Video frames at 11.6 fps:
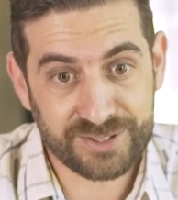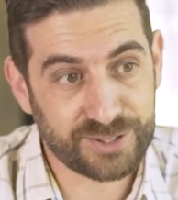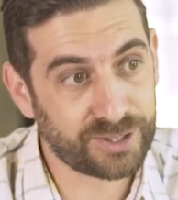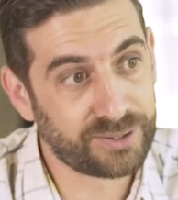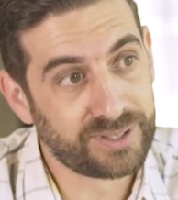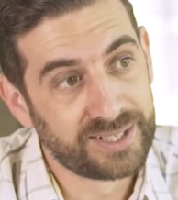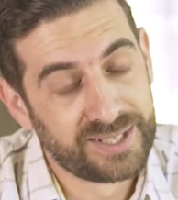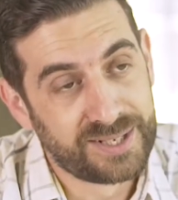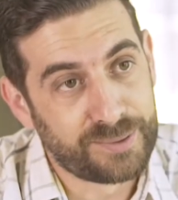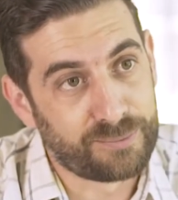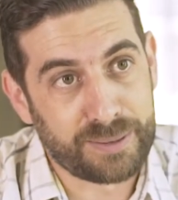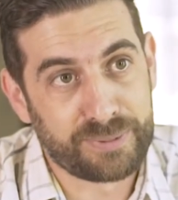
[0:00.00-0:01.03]
So,
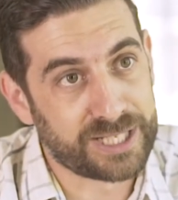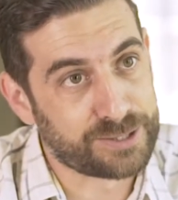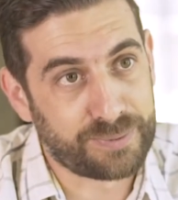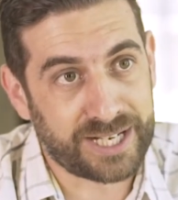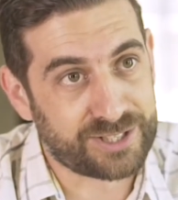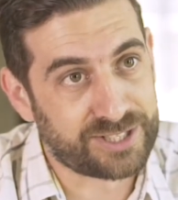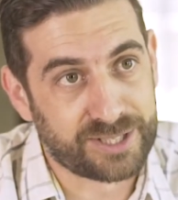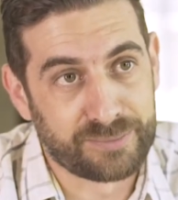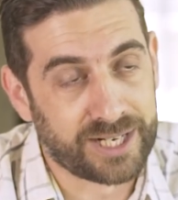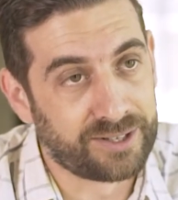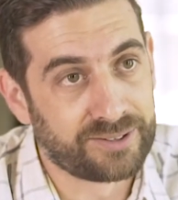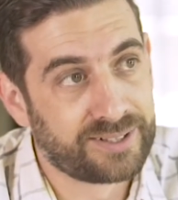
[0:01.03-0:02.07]
my biggest passion
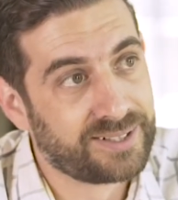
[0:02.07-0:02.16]
about